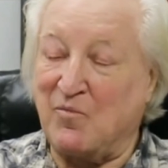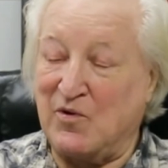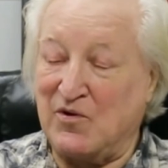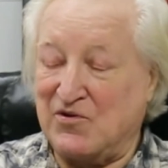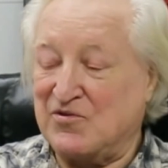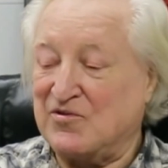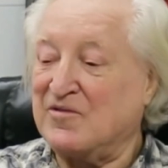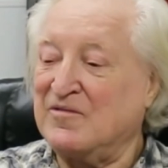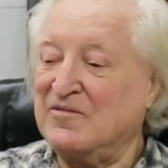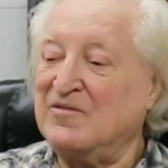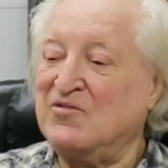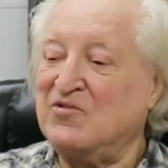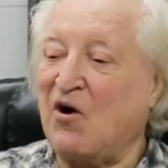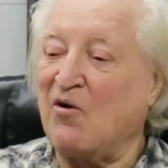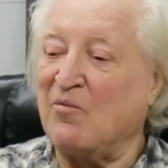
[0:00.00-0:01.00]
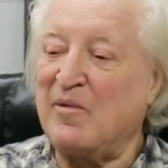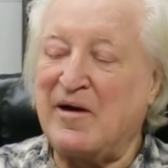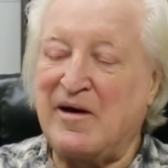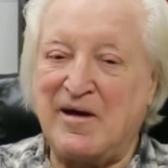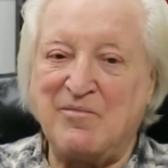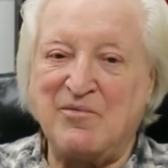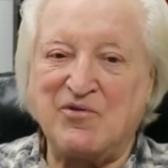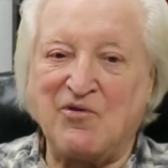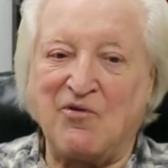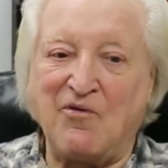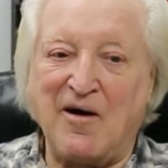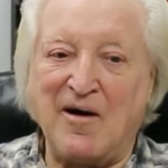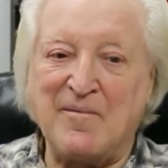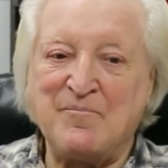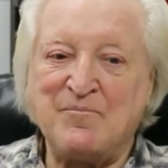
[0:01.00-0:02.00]
which told me he was all
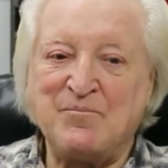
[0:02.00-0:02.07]
right.